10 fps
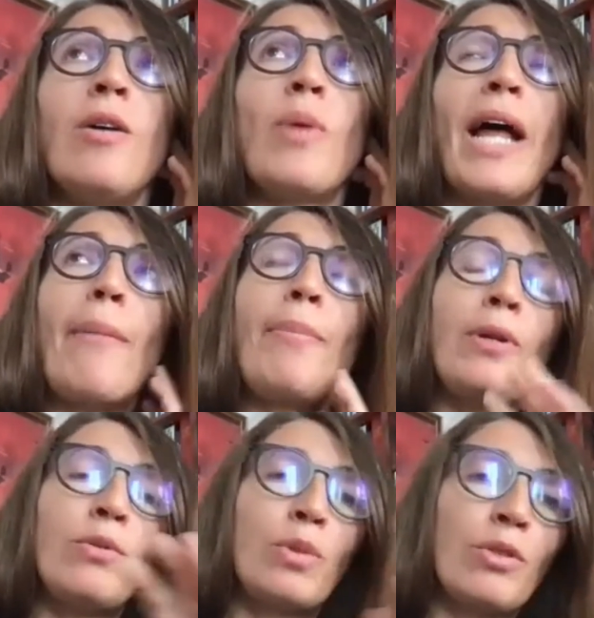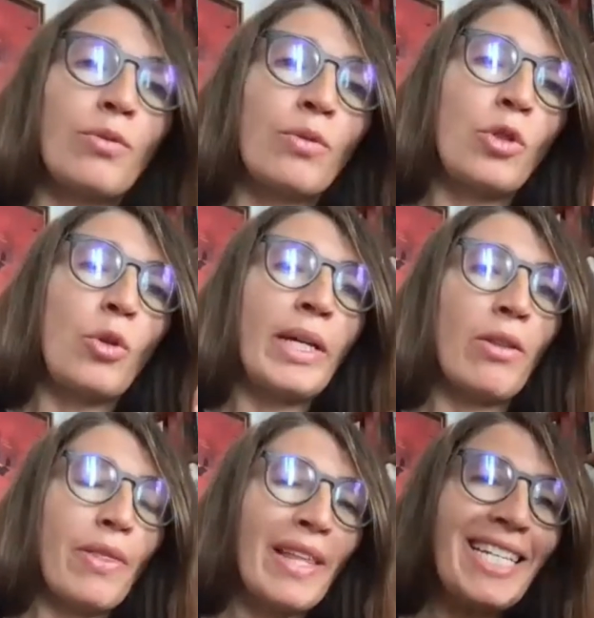What happened was during
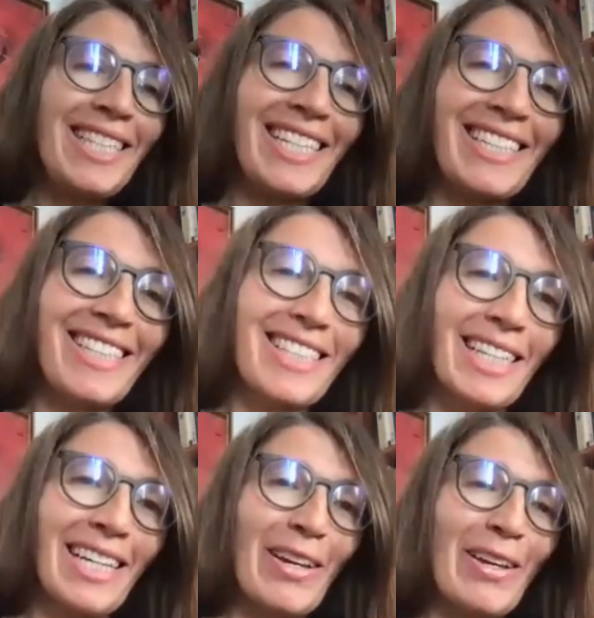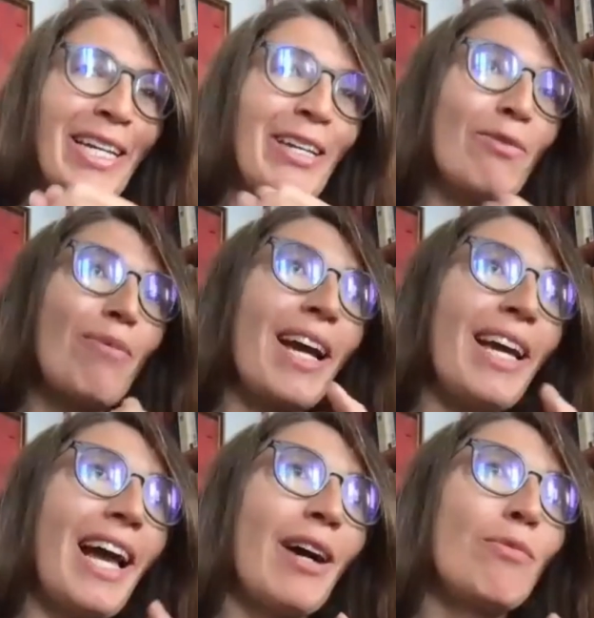the thesis, in a
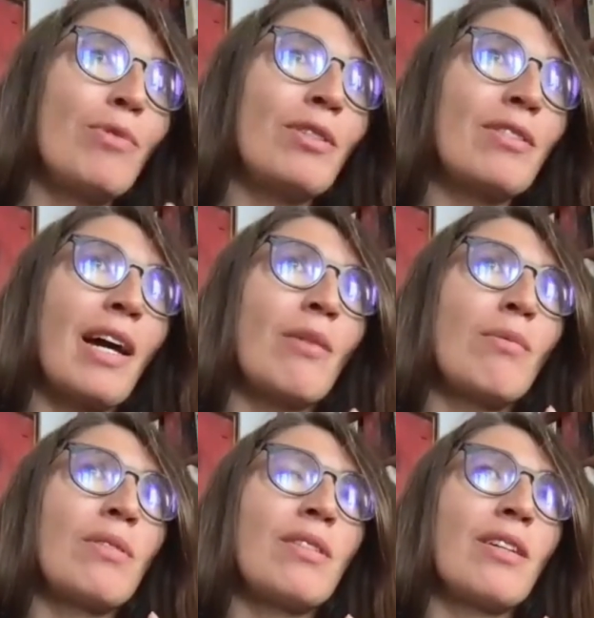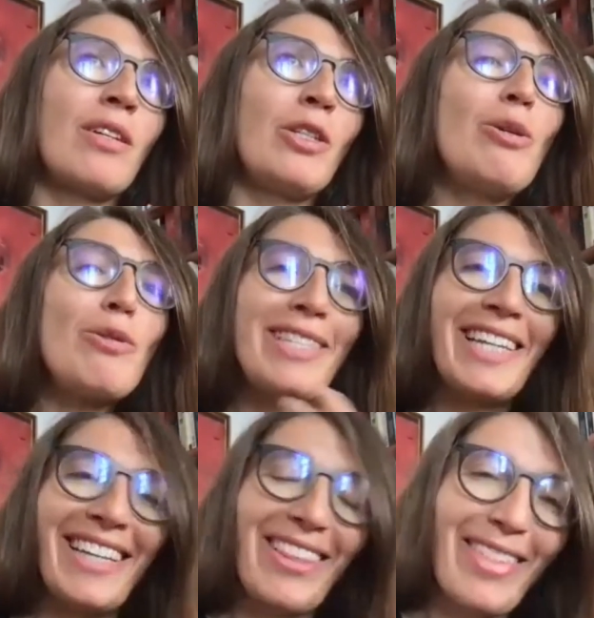way, I was
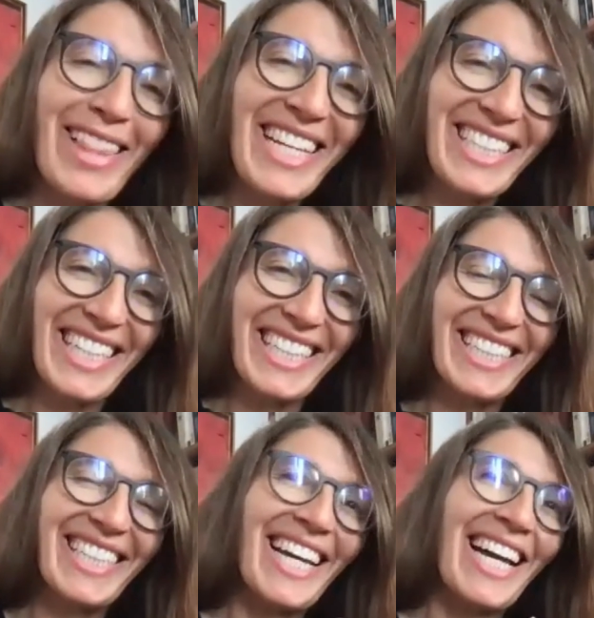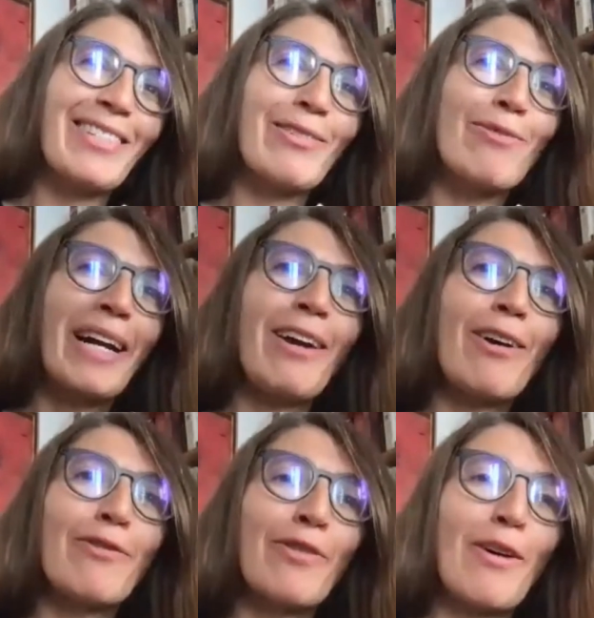using the thesis as a way
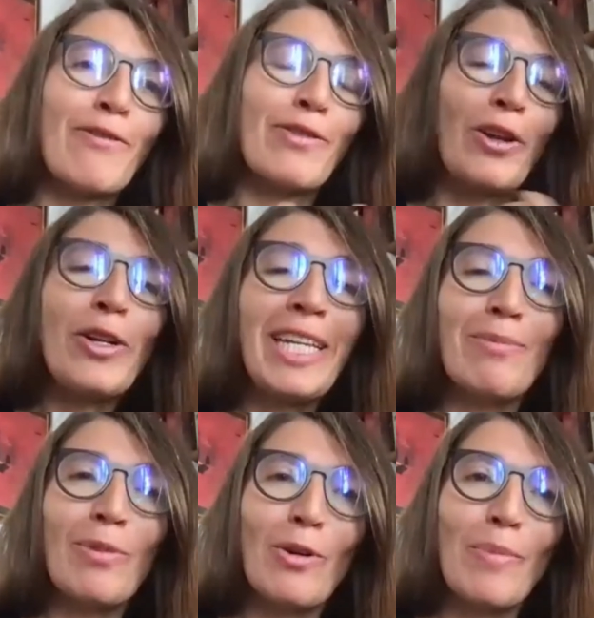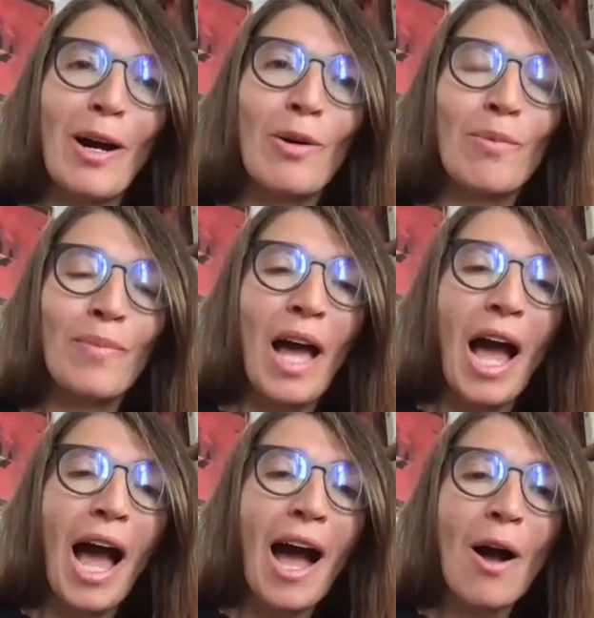of learning more about
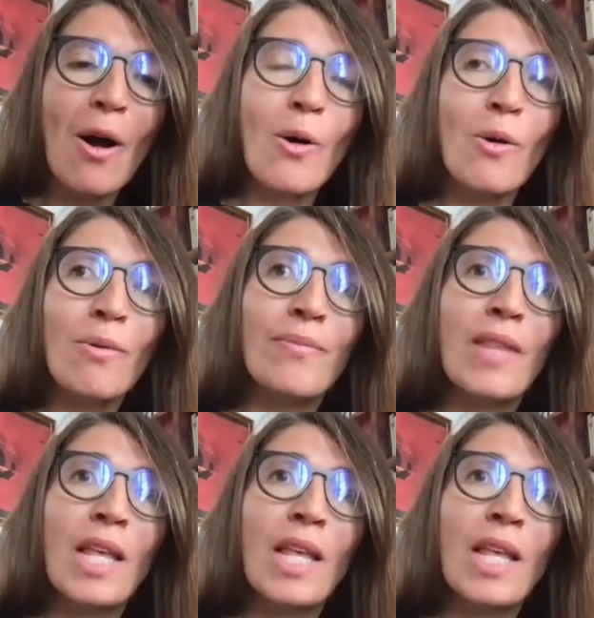how